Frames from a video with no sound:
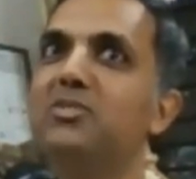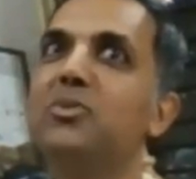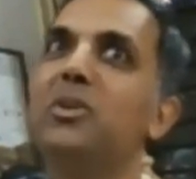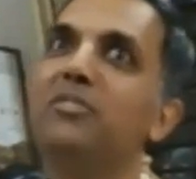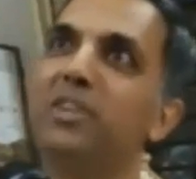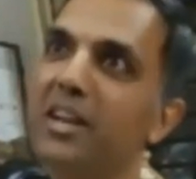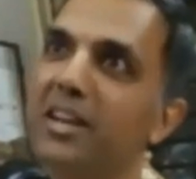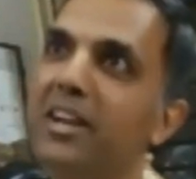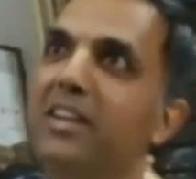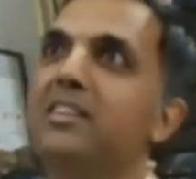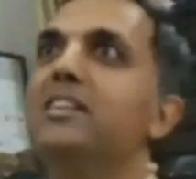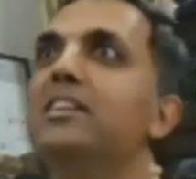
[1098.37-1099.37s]
This would have
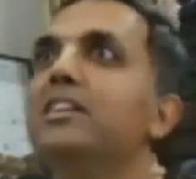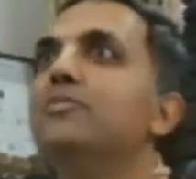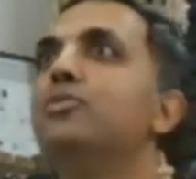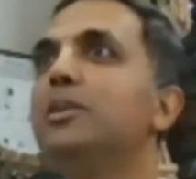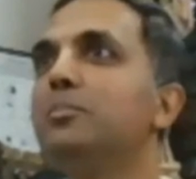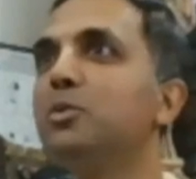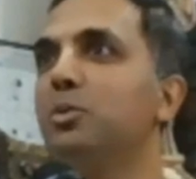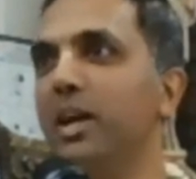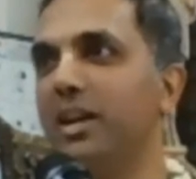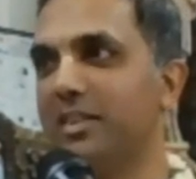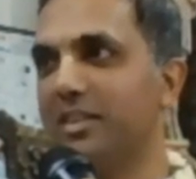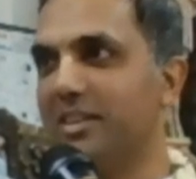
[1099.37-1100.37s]
taken eternity for them to
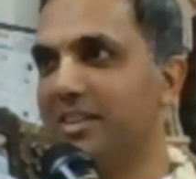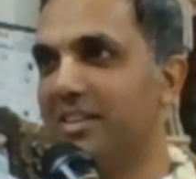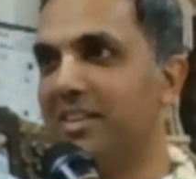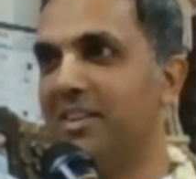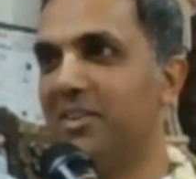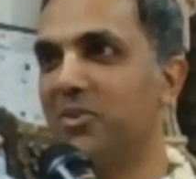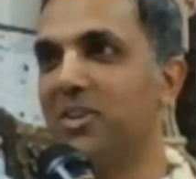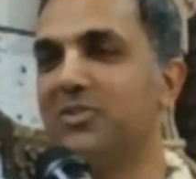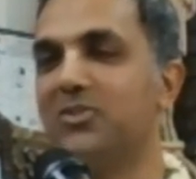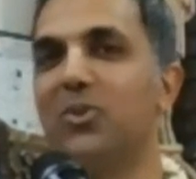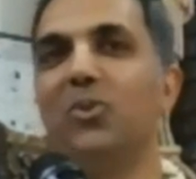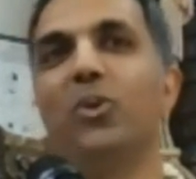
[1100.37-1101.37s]
make the
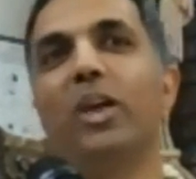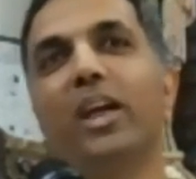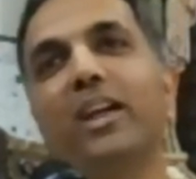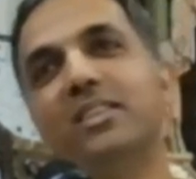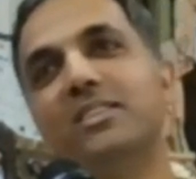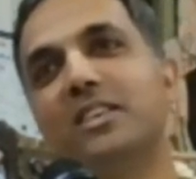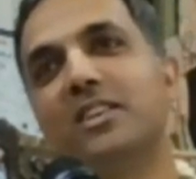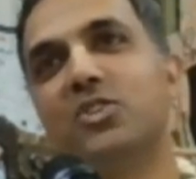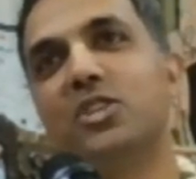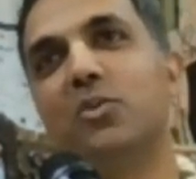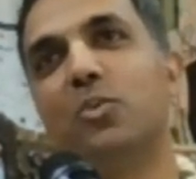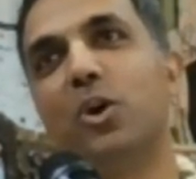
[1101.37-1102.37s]
kunda. So, looking at this,
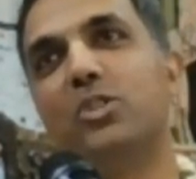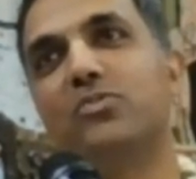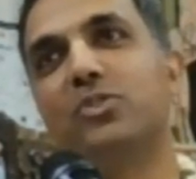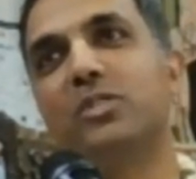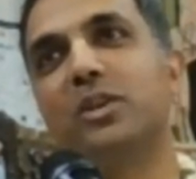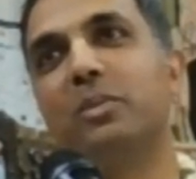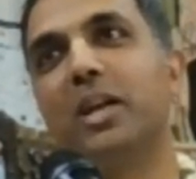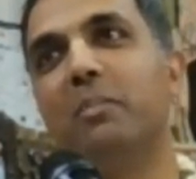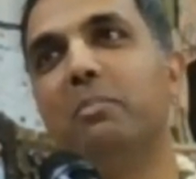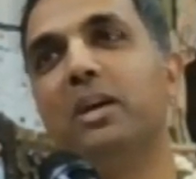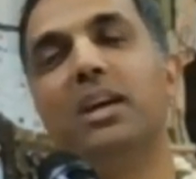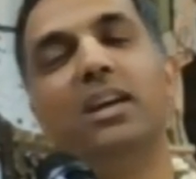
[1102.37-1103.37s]
Krishna watched for some
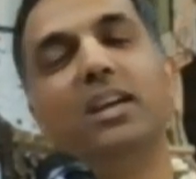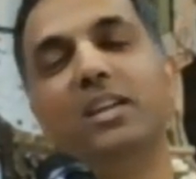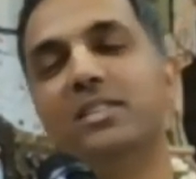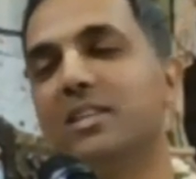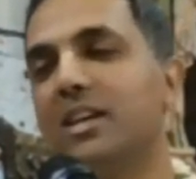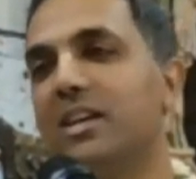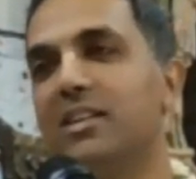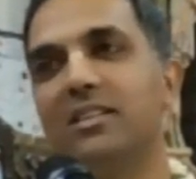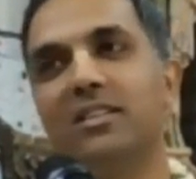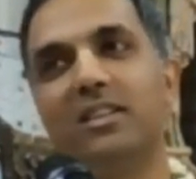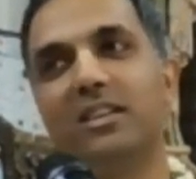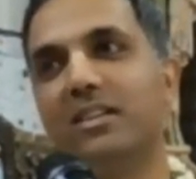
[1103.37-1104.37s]
time. He said,
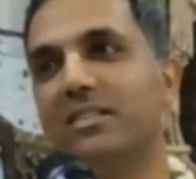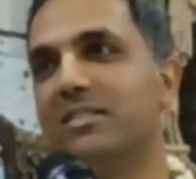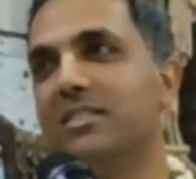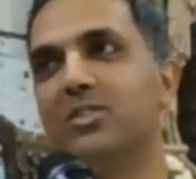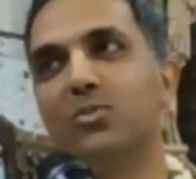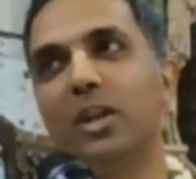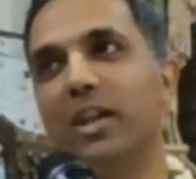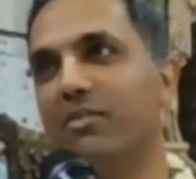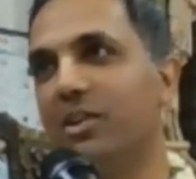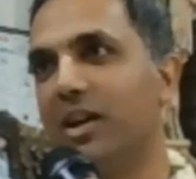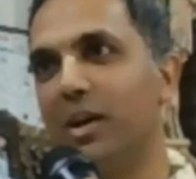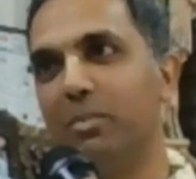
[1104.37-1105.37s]
uh, This will
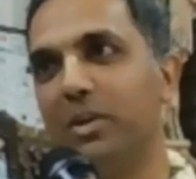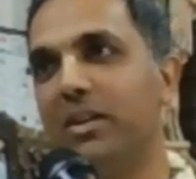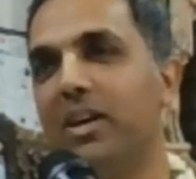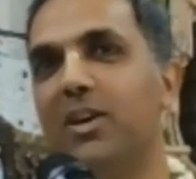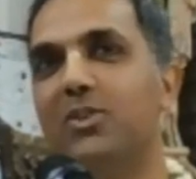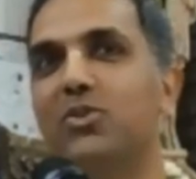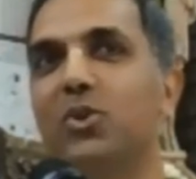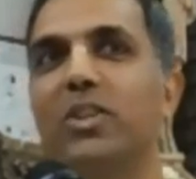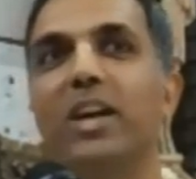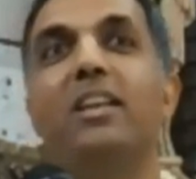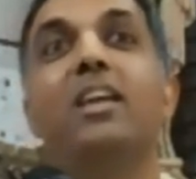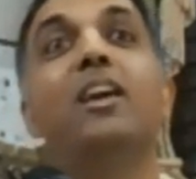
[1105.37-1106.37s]
never happen.
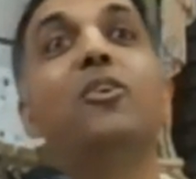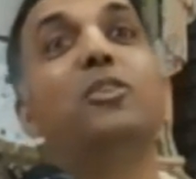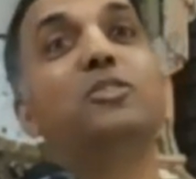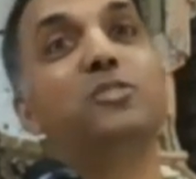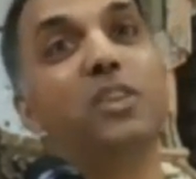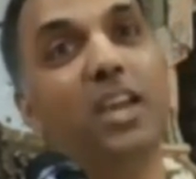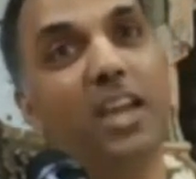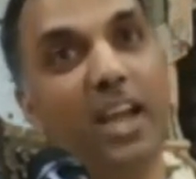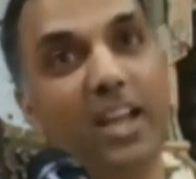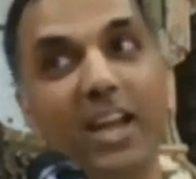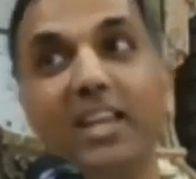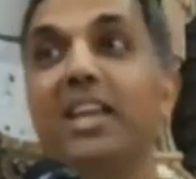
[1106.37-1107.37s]
So then he also,
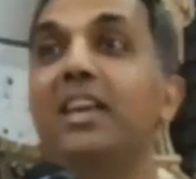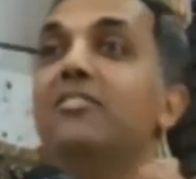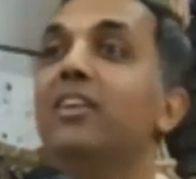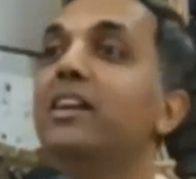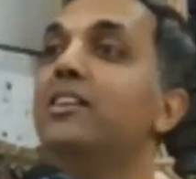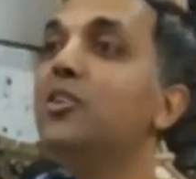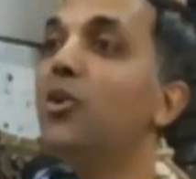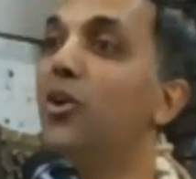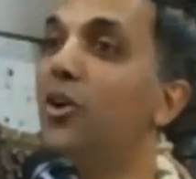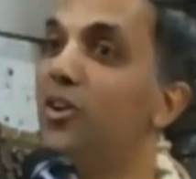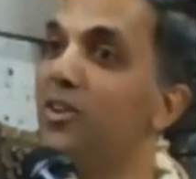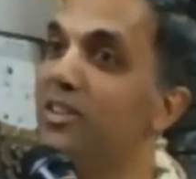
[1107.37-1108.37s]
he again, he invited
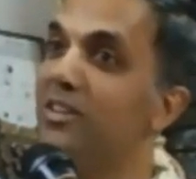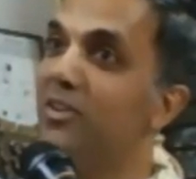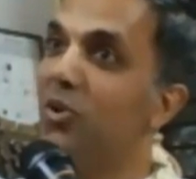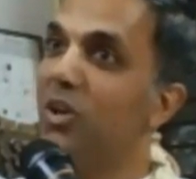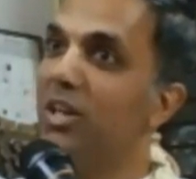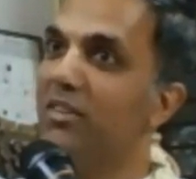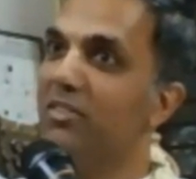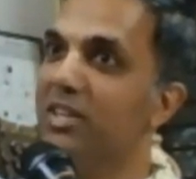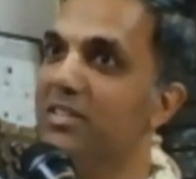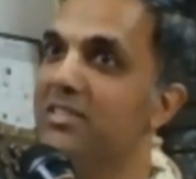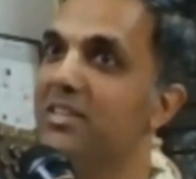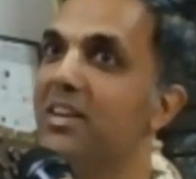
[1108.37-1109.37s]
all the holy
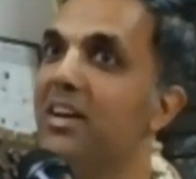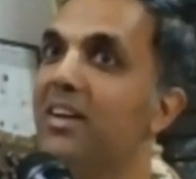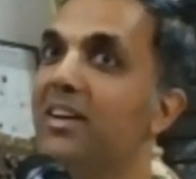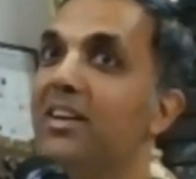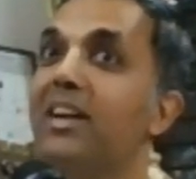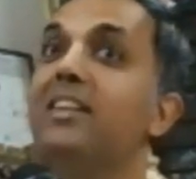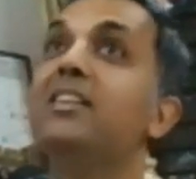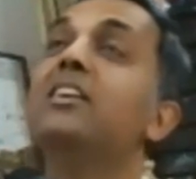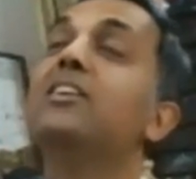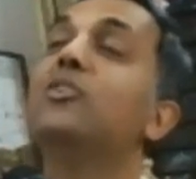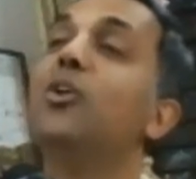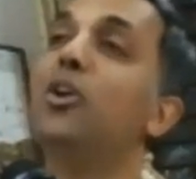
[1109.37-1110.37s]
rivers right?
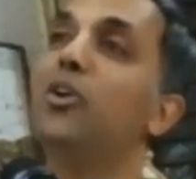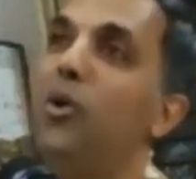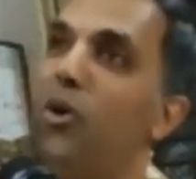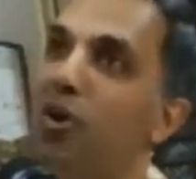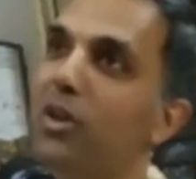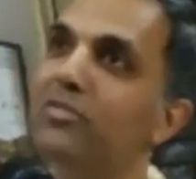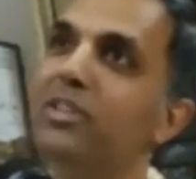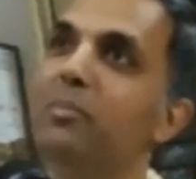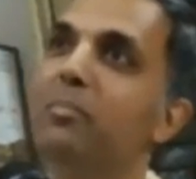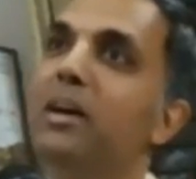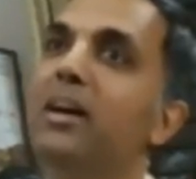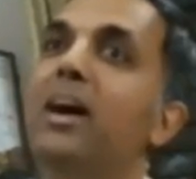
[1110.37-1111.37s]
He called all of
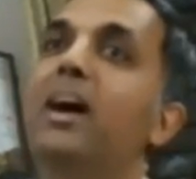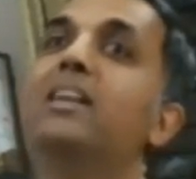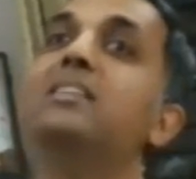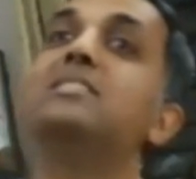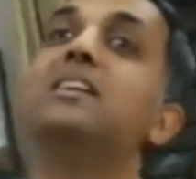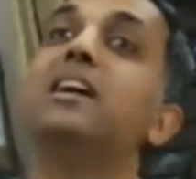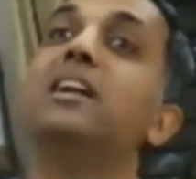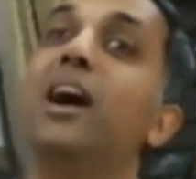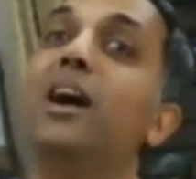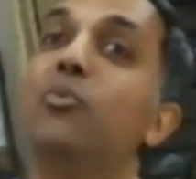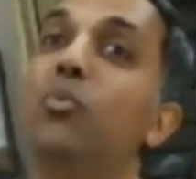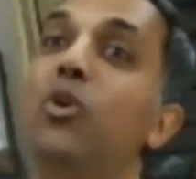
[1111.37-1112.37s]
them and he said,
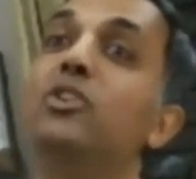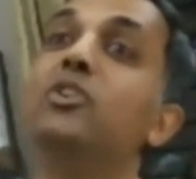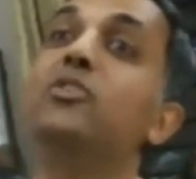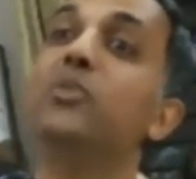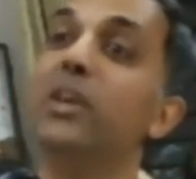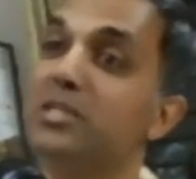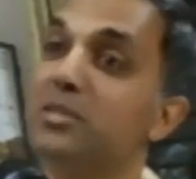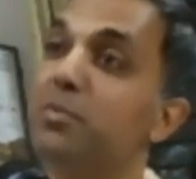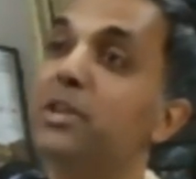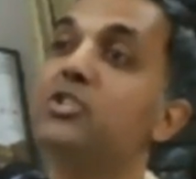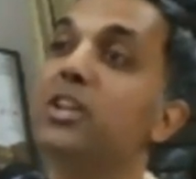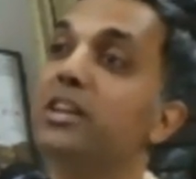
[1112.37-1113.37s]
I want you to
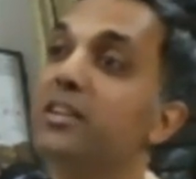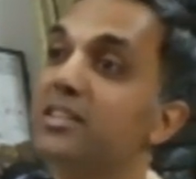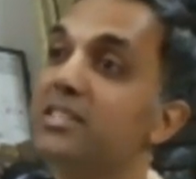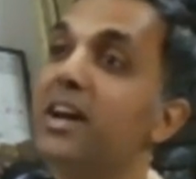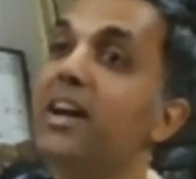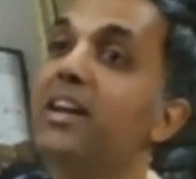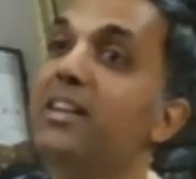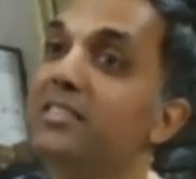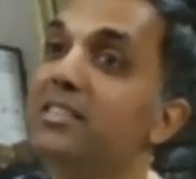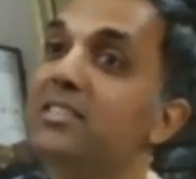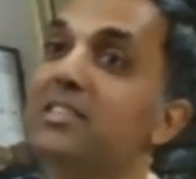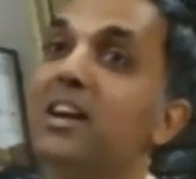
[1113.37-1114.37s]
especially reside
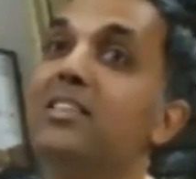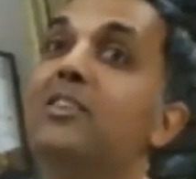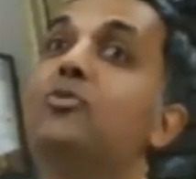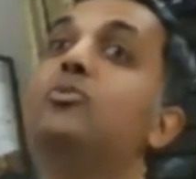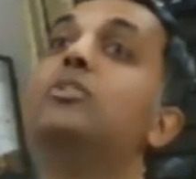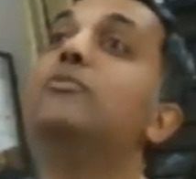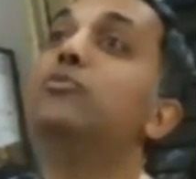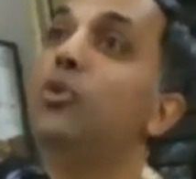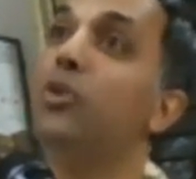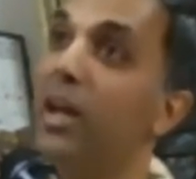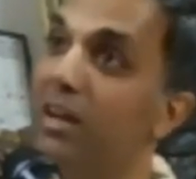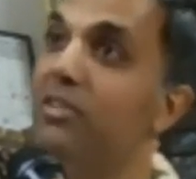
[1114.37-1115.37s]
in this Radha Kunda
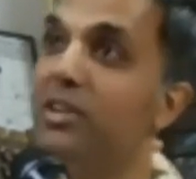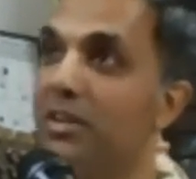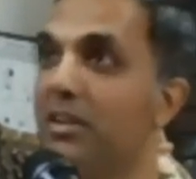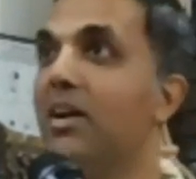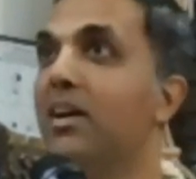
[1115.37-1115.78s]
forever.